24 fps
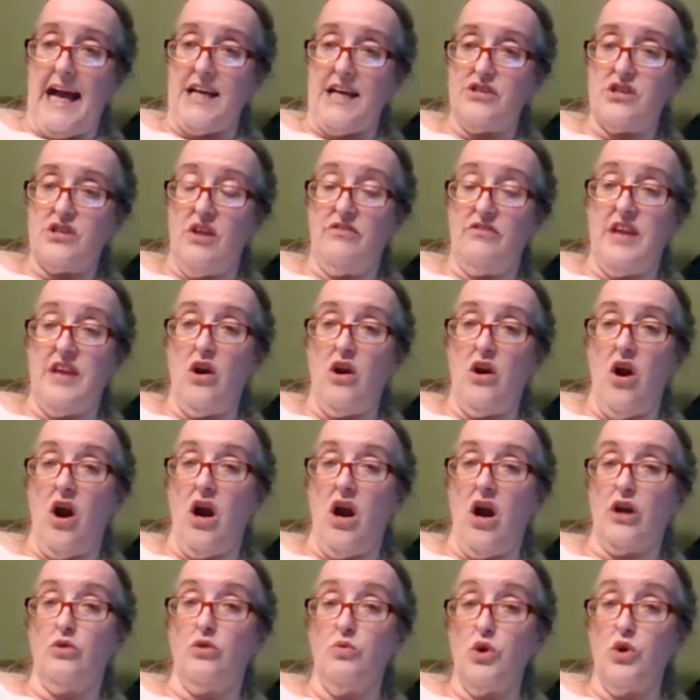as
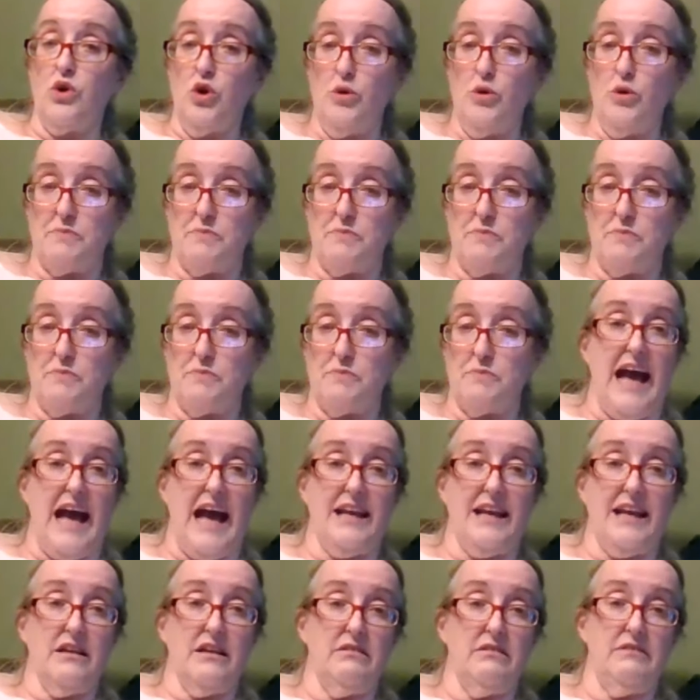there are groups
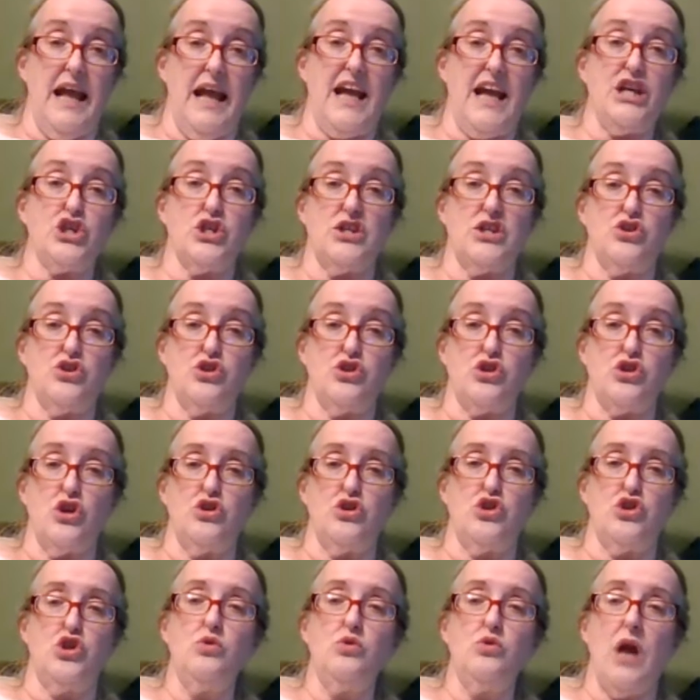that
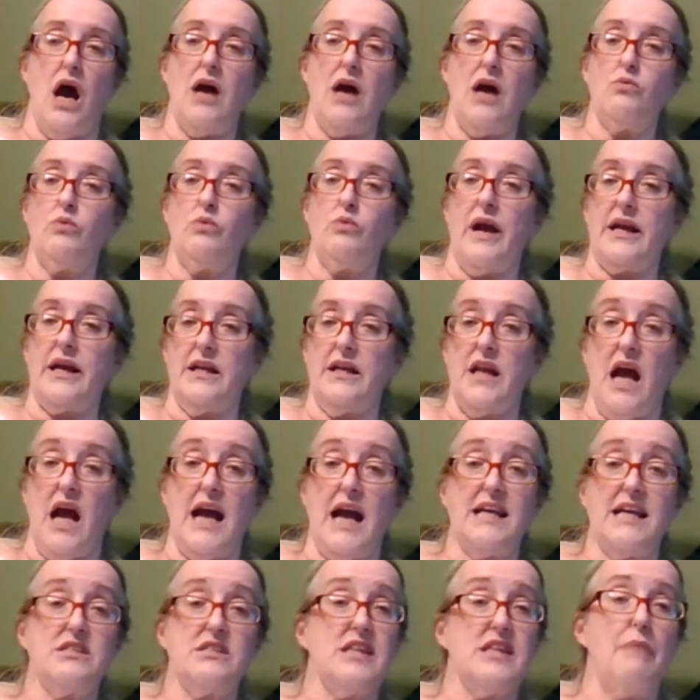nations do not
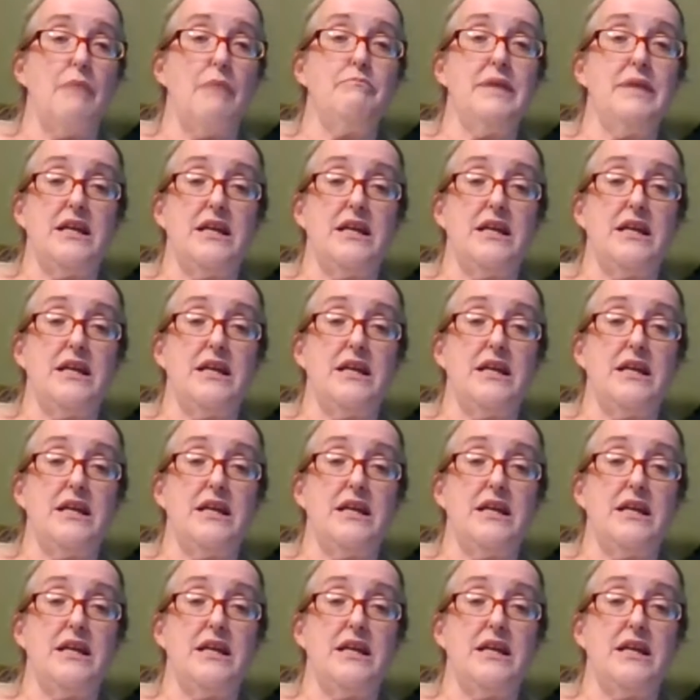recognize.